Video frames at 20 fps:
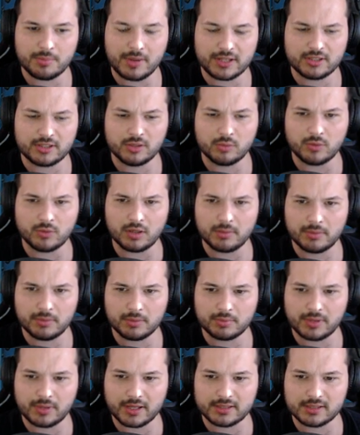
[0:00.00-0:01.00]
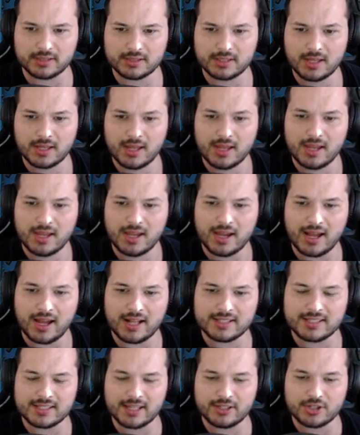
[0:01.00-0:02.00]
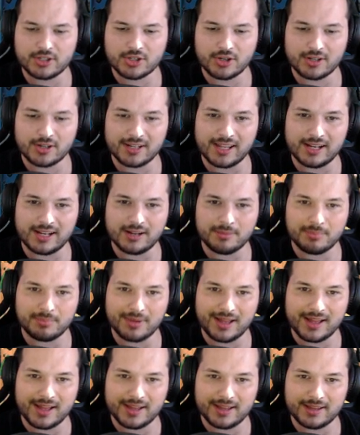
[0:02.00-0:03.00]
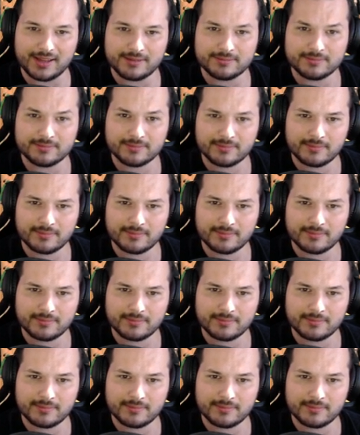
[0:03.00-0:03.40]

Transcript: hurry back to the volleyball practice. I'll sign your shirt later, bye!